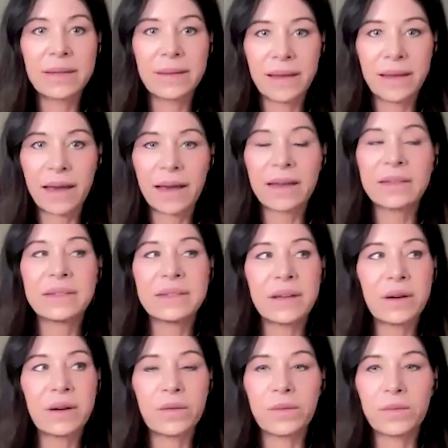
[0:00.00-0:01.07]
yeah,
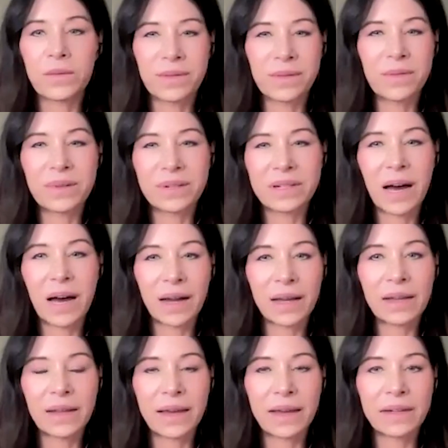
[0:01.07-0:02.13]
so we're
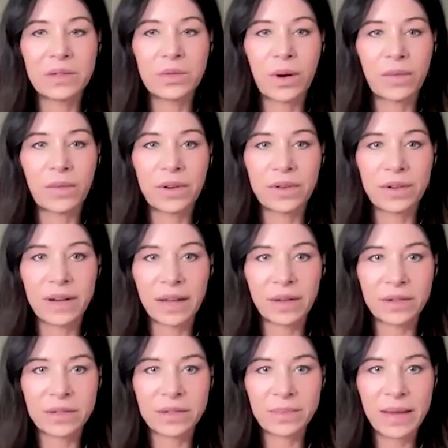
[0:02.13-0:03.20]
talking like
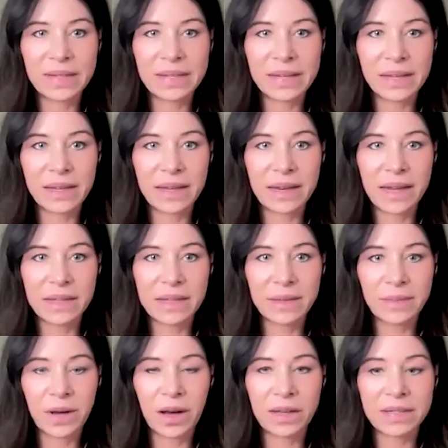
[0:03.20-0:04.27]
$1,200 basically it ends
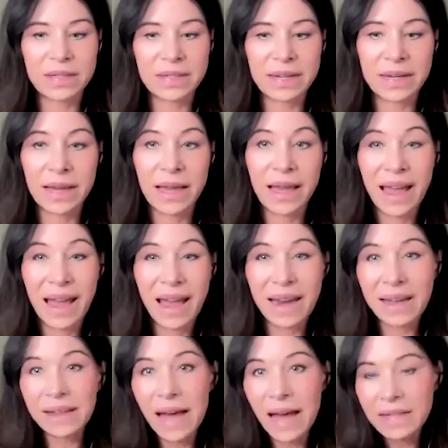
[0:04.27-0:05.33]
up costing. And
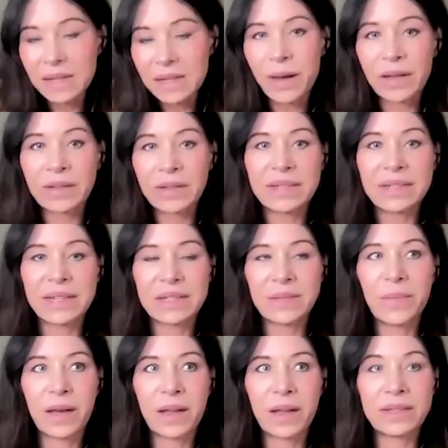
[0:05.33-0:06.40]
it lasts about 6
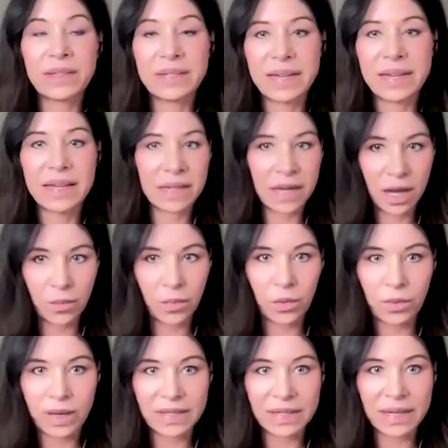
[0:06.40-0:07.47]
months. It takes a
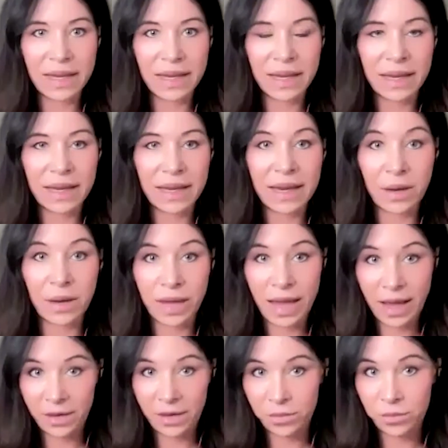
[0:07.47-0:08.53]
couple weeks to kick in. Now we
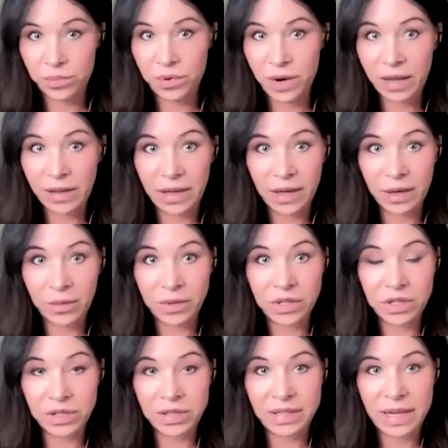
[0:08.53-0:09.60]
have Brella,
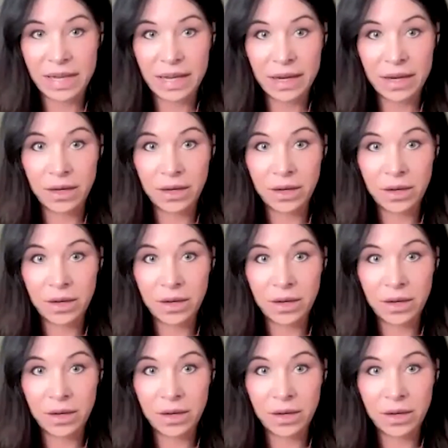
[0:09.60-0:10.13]
which you're seeing